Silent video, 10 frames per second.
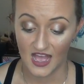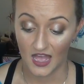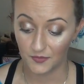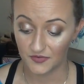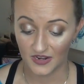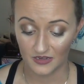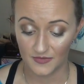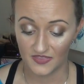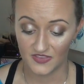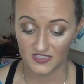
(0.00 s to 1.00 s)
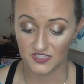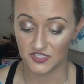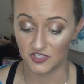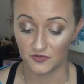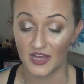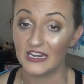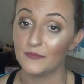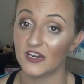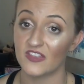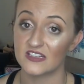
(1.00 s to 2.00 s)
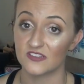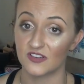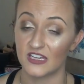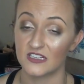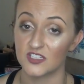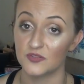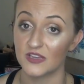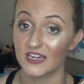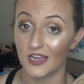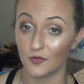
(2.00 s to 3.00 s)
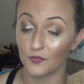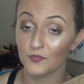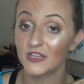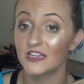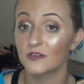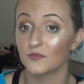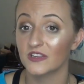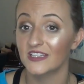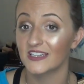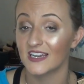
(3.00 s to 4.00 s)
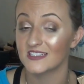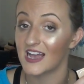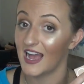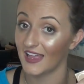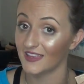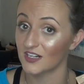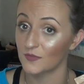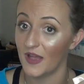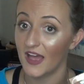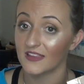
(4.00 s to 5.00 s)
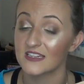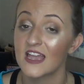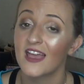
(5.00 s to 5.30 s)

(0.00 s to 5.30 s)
I would recommend this to anybody that's looking to get a really, really nice highlighter palette.